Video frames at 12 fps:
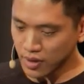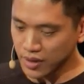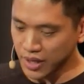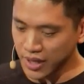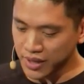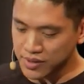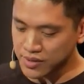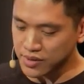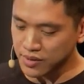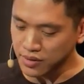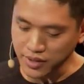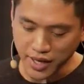it's
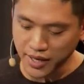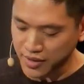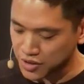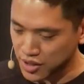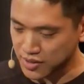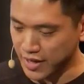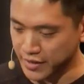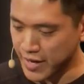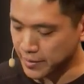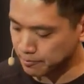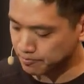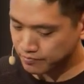just like
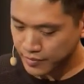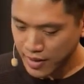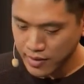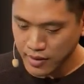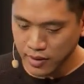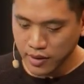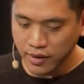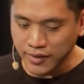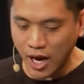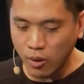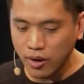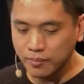that.
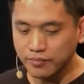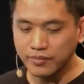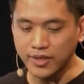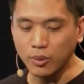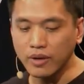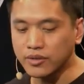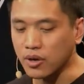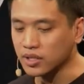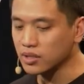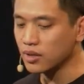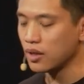Now, that we've talked